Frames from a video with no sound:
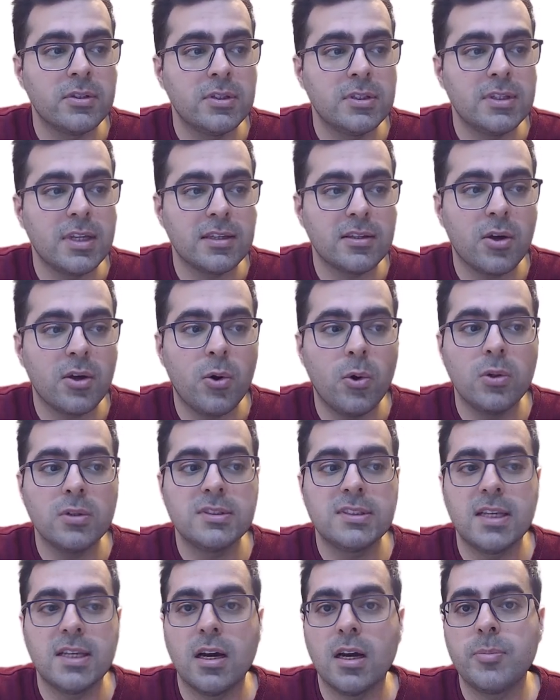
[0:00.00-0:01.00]
that holds
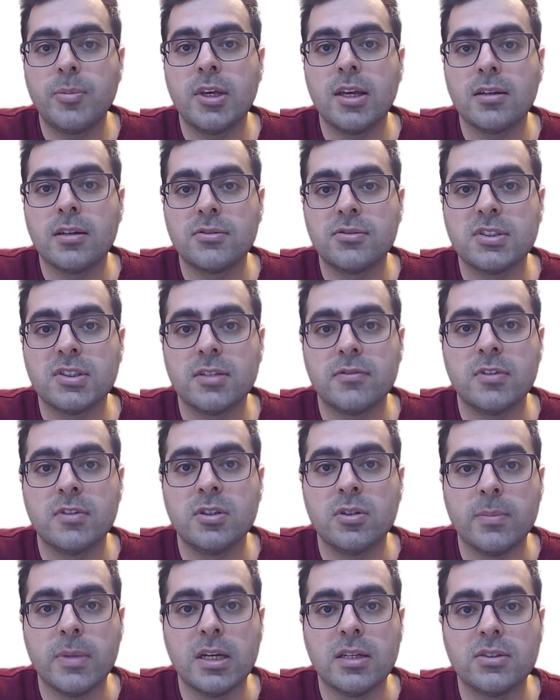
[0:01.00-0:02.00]
the IP address of a
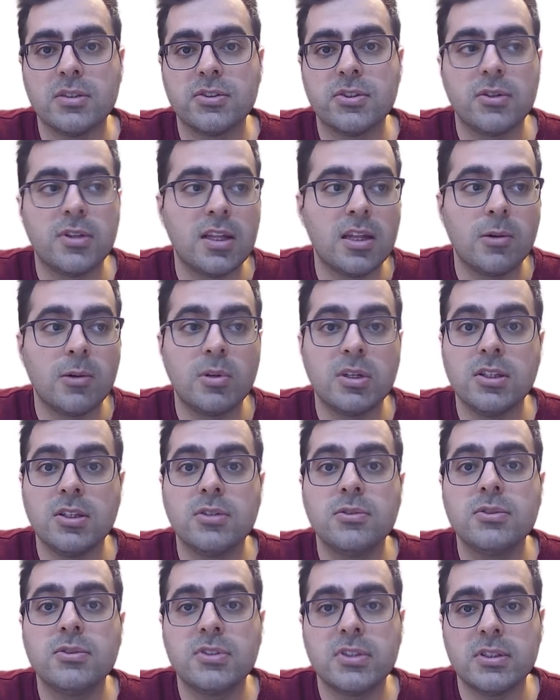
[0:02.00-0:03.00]
domain so that our
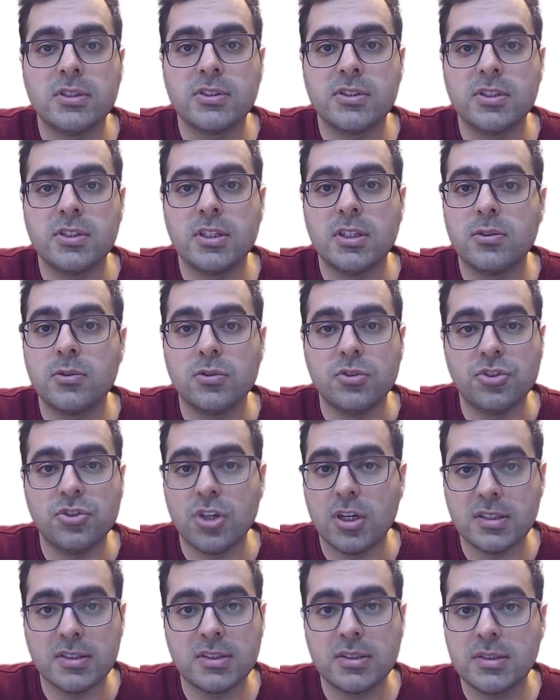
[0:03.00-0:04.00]
users need to
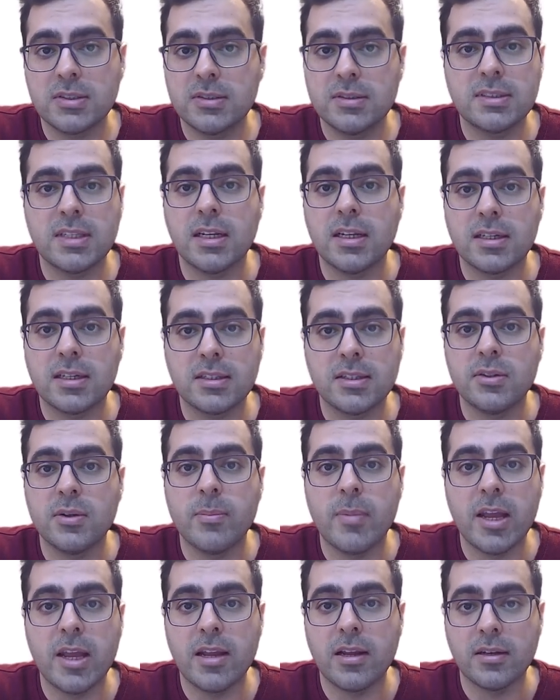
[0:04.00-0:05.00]
just select the
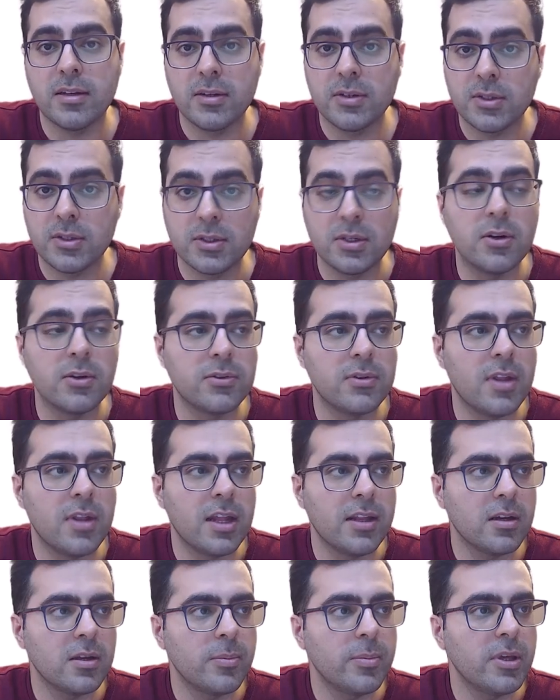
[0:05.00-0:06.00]
domain to go to
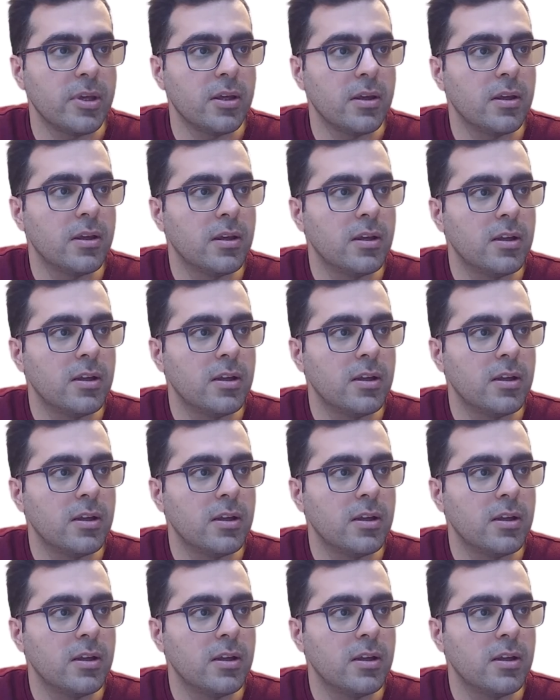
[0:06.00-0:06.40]
that IP.